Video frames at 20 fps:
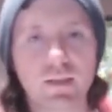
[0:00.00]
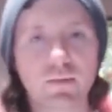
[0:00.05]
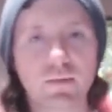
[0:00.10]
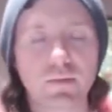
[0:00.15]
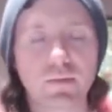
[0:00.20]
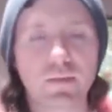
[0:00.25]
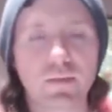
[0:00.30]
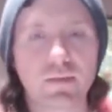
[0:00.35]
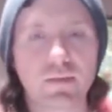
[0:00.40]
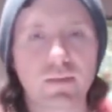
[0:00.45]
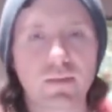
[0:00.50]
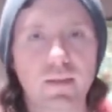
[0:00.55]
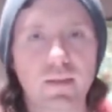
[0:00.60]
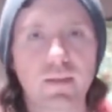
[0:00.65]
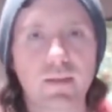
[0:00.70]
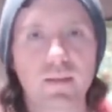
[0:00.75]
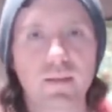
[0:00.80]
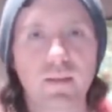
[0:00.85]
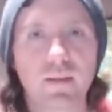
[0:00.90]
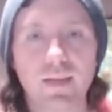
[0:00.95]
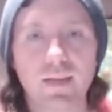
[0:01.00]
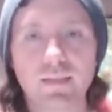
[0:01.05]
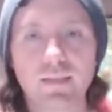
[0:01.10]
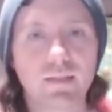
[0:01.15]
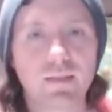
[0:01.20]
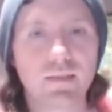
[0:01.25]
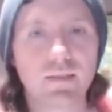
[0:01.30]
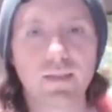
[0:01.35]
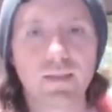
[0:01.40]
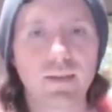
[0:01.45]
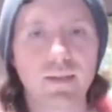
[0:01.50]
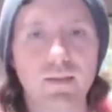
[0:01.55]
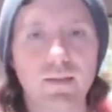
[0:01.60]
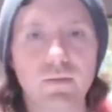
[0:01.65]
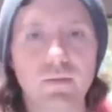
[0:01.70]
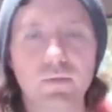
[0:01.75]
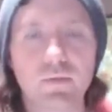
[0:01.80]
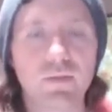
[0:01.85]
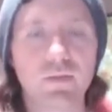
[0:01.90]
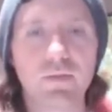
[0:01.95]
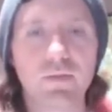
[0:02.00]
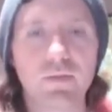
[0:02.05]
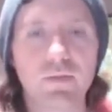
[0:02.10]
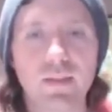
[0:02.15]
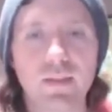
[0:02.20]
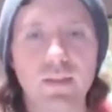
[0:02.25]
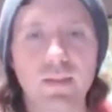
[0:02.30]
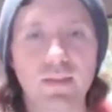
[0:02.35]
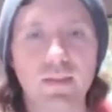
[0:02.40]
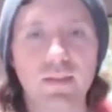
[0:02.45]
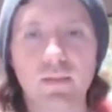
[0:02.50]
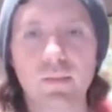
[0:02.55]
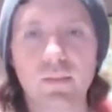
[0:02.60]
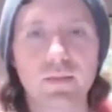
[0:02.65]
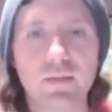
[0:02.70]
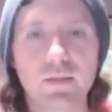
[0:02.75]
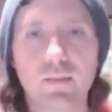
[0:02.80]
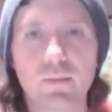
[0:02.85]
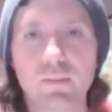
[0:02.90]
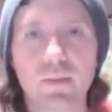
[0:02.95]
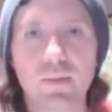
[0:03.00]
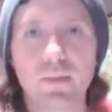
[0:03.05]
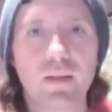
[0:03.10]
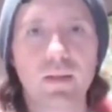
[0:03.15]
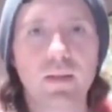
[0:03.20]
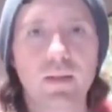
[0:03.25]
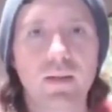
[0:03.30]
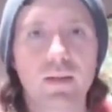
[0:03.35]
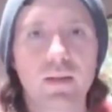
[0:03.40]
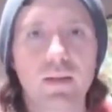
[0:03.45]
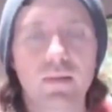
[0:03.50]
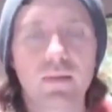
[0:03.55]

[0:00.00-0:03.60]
which is like a glass container with fluid in it keeping the